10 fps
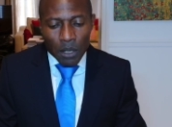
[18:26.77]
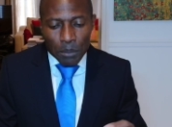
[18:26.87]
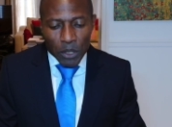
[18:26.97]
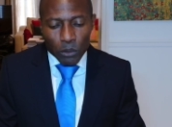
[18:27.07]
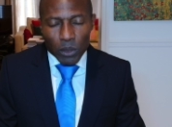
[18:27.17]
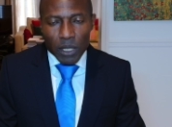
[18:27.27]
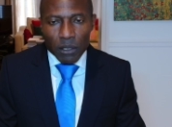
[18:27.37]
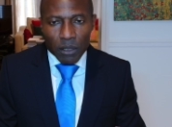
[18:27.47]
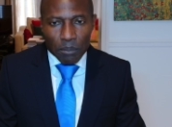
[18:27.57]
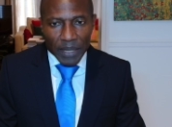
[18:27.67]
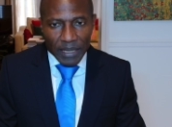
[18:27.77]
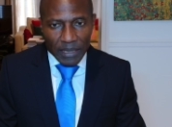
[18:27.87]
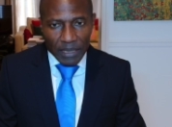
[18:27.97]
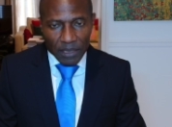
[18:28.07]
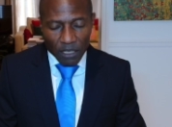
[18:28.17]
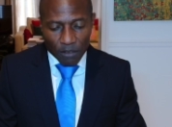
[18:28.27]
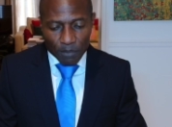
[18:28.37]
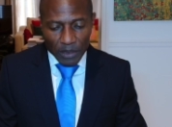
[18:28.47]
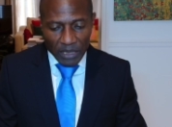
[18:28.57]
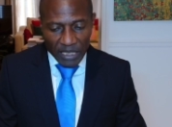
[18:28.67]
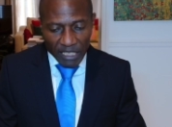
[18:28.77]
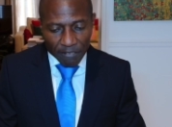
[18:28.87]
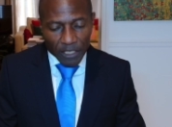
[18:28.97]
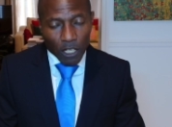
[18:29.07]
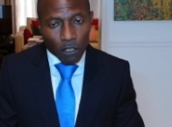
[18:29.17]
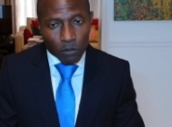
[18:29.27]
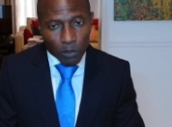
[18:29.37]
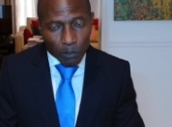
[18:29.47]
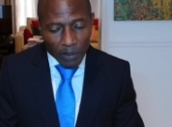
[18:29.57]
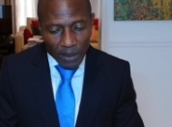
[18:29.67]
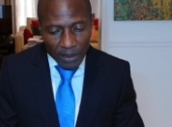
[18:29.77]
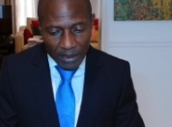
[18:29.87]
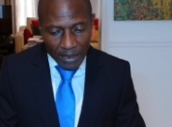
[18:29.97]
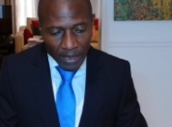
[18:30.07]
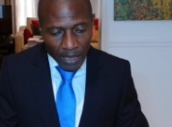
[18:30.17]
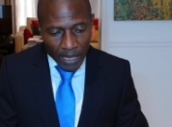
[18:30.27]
purely on the basis of perceived culpability